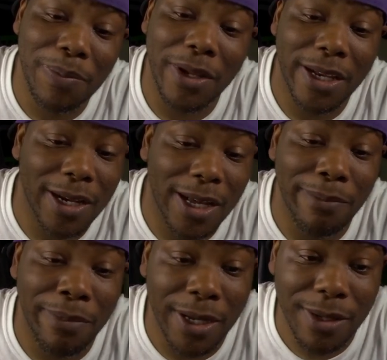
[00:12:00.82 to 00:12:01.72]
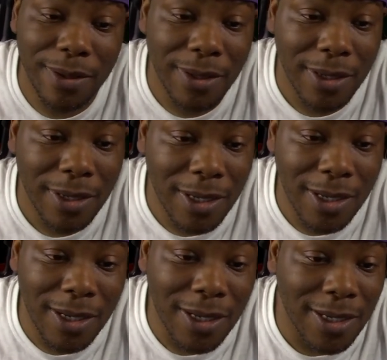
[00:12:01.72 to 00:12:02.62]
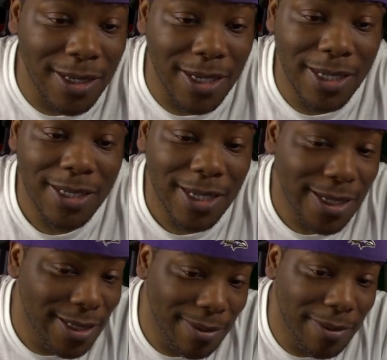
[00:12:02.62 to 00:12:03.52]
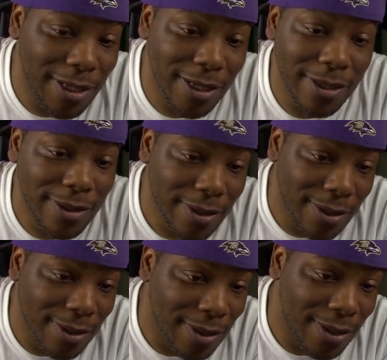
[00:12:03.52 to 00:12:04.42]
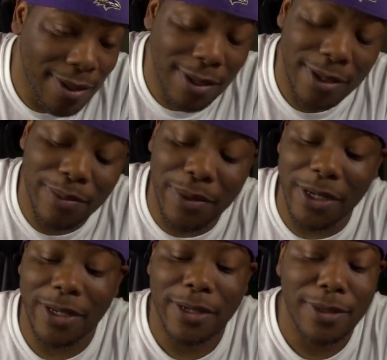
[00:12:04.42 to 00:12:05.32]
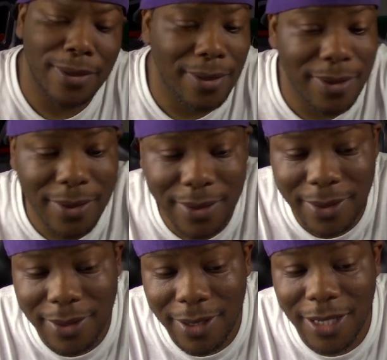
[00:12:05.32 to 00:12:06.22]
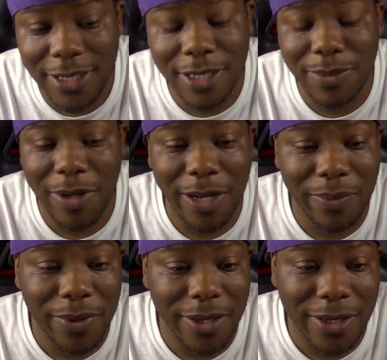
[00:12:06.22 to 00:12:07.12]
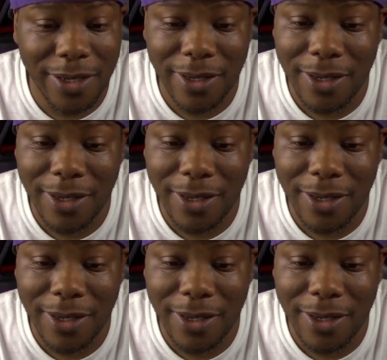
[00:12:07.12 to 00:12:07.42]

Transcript: played a lot better than Taysom Hill, but that's just my opinion